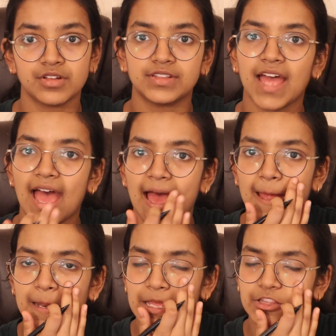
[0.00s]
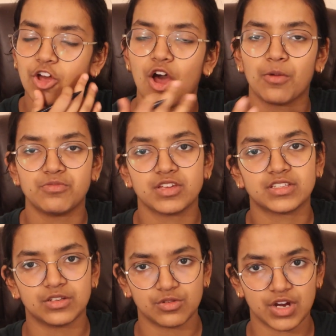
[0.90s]
that the
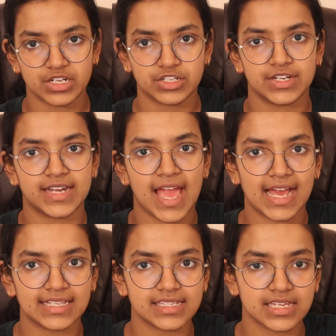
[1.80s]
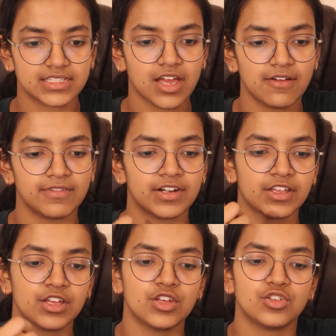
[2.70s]
object in question has covered.
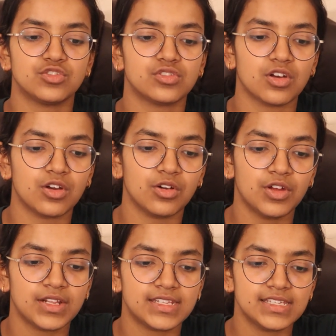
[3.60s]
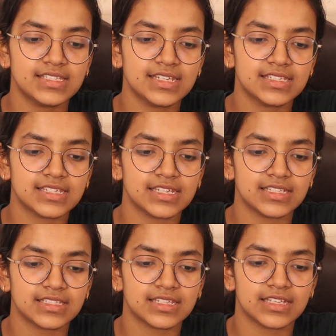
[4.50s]
So distance
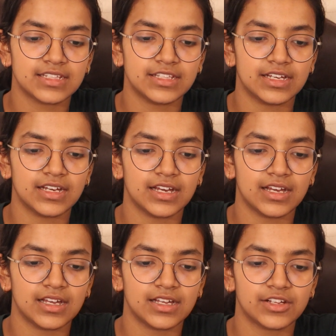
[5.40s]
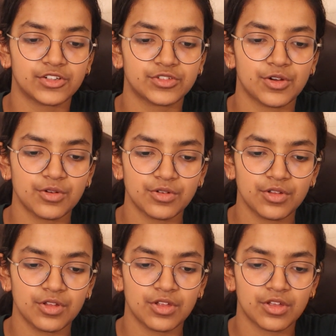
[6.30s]
is the
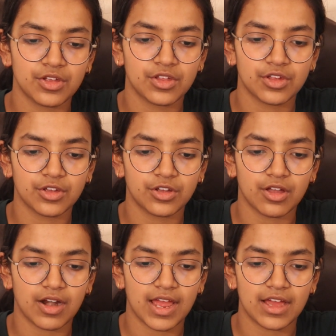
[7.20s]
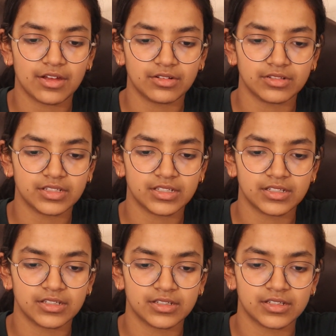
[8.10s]
total ground
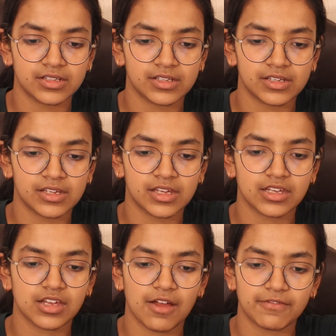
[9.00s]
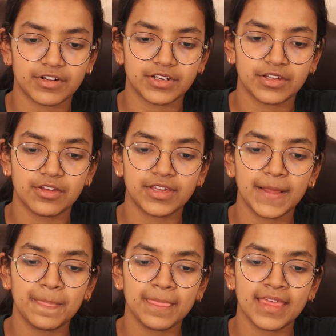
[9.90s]
covered,
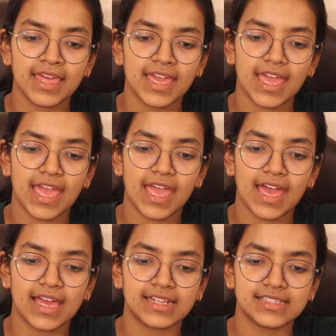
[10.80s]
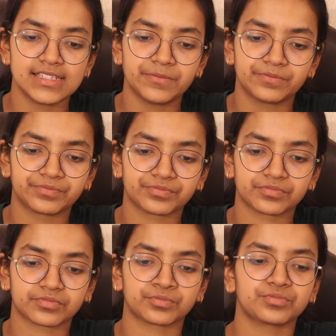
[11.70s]
okay? And
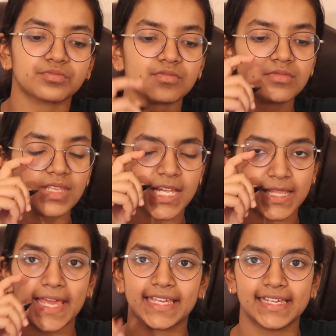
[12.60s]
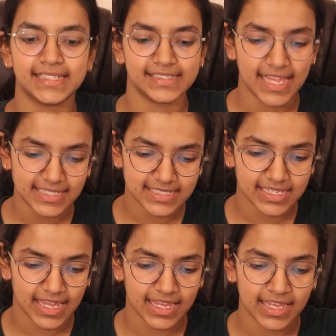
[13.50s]
like, let's
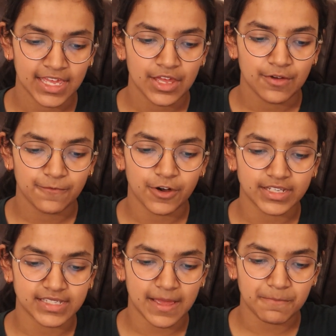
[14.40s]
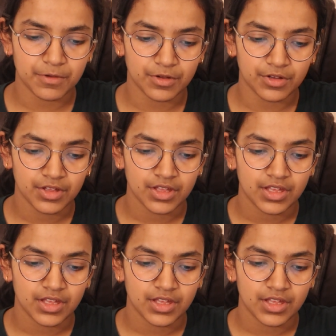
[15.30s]
say, for example,